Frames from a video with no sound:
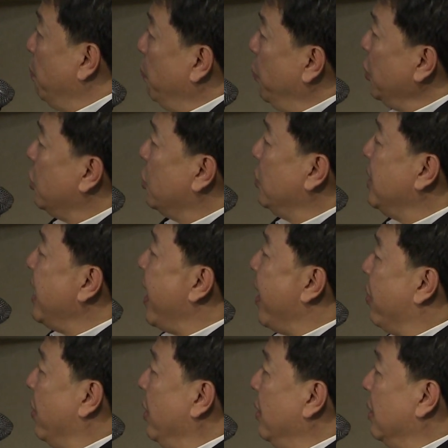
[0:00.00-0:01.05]
put to
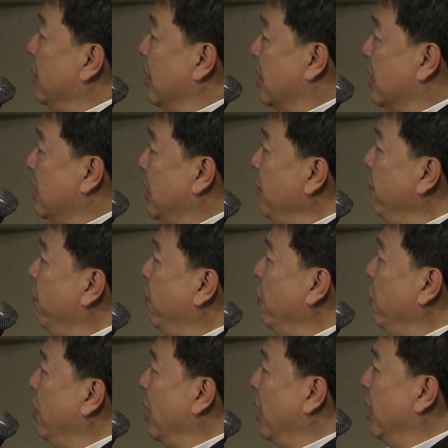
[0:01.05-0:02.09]
death the
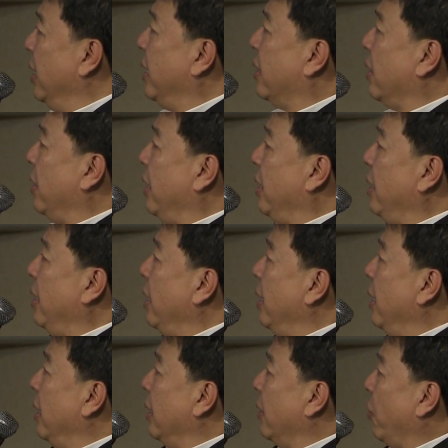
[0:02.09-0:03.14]
sinful earthly
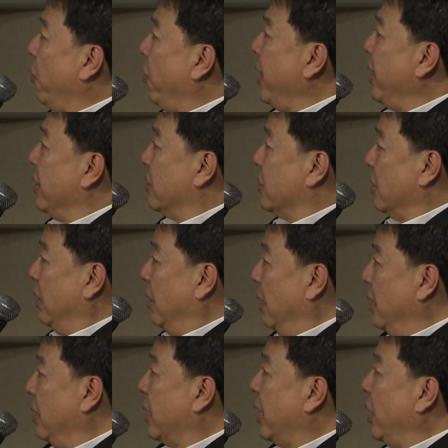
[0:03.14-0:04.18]
things
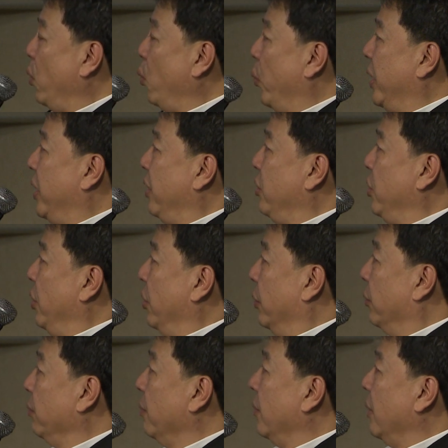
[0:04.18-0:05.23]
lurking within
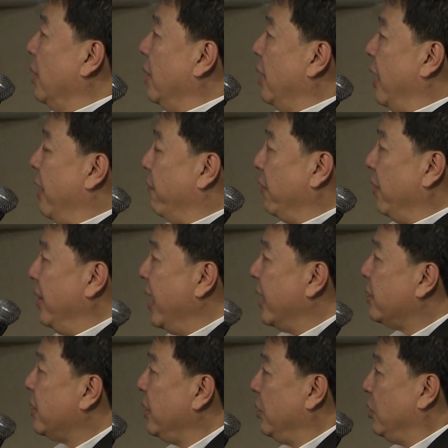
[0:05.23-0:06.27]
you. Have
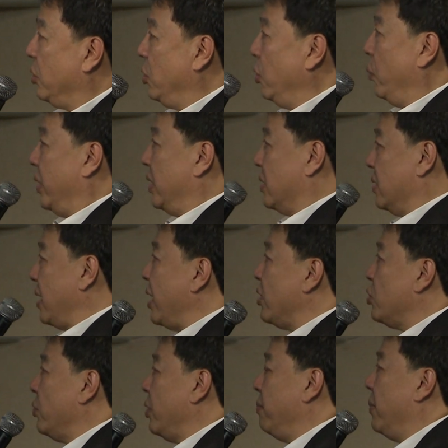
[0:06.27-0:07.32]
nothing to do with
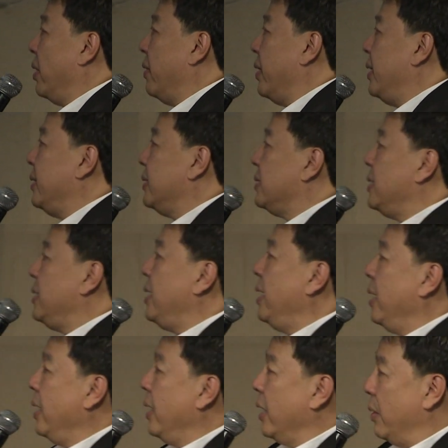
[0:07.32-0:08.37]
sexual immorality,
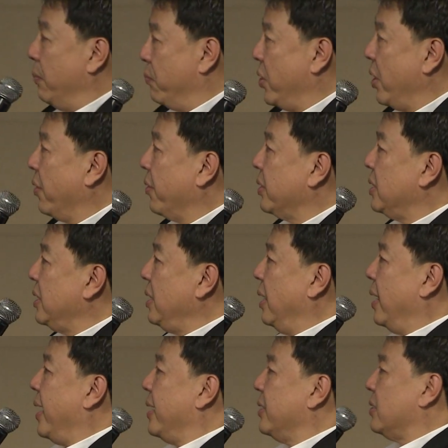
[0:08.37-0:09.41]
impurity,
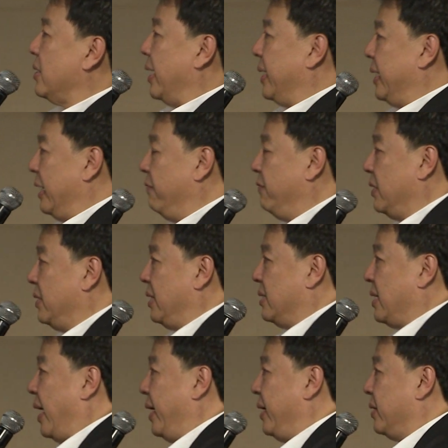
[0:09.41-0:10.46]
lust, and evil
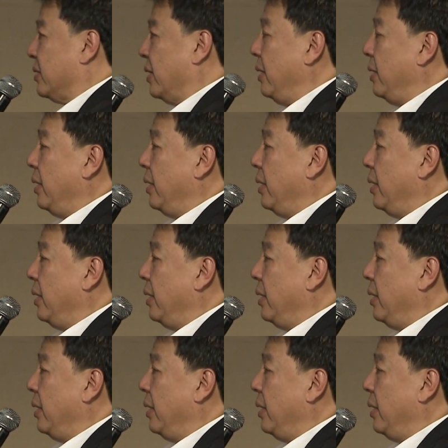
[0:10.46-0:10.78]
desires.